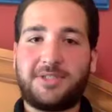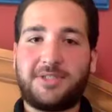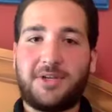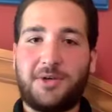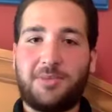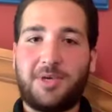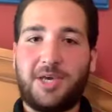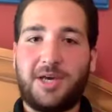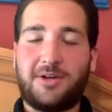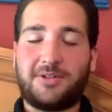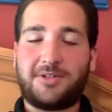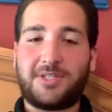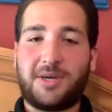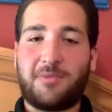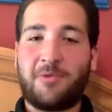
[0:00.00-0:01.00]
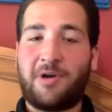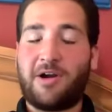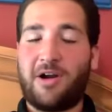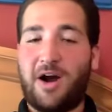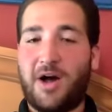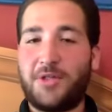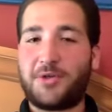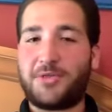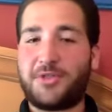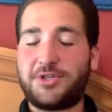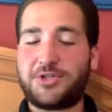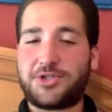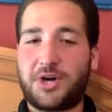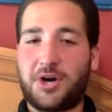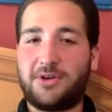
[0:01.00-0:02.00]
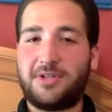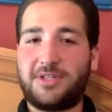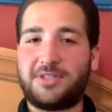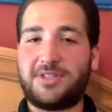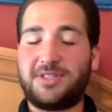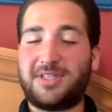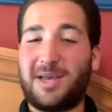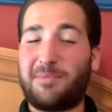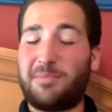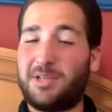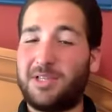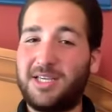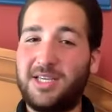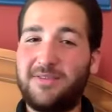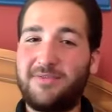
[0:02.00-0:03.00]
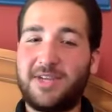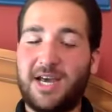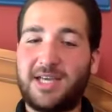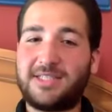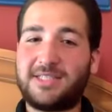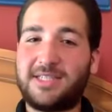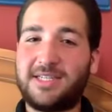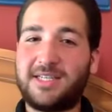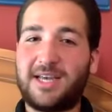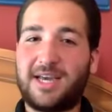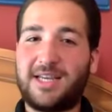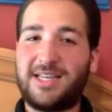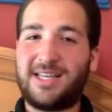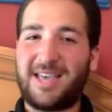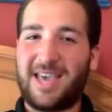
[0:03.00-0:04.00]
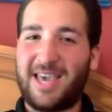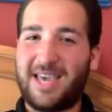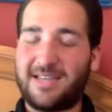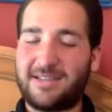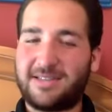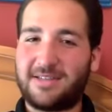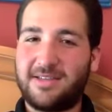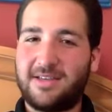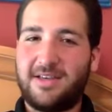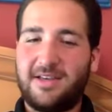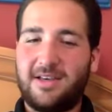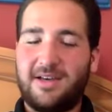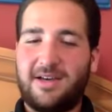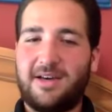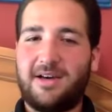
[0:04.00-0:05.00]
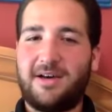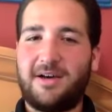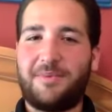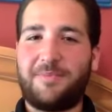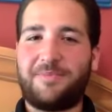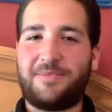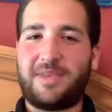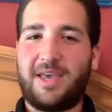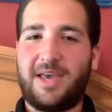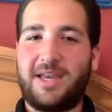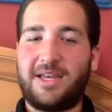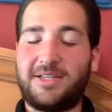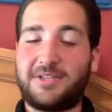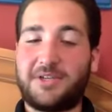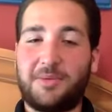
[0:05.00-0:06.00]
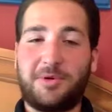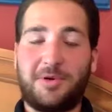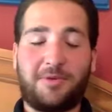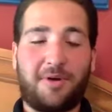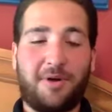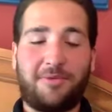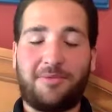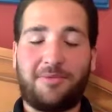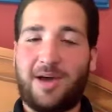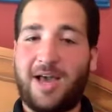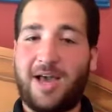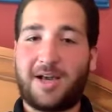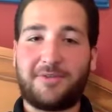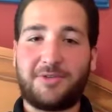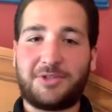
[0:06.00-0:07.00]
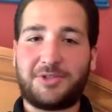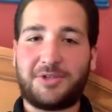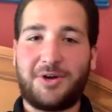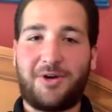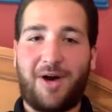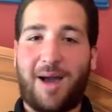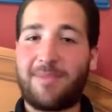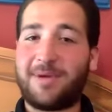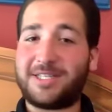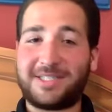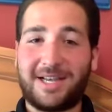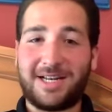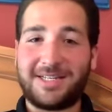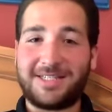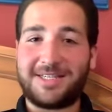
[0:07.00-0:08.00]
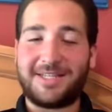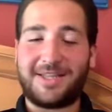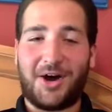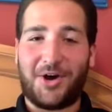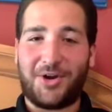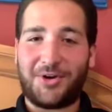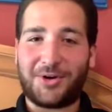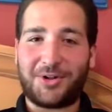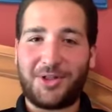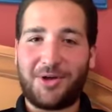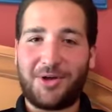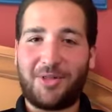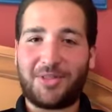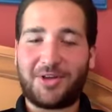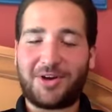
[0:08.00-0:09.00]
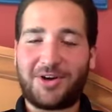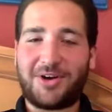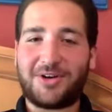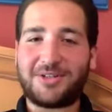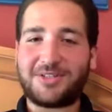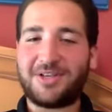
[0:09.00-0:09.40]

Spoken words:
is going to be held somewhere other than Charlotte since, I believe, 1998. And it's going to be a heck of a show. I'm excited to see the underglow on the cars,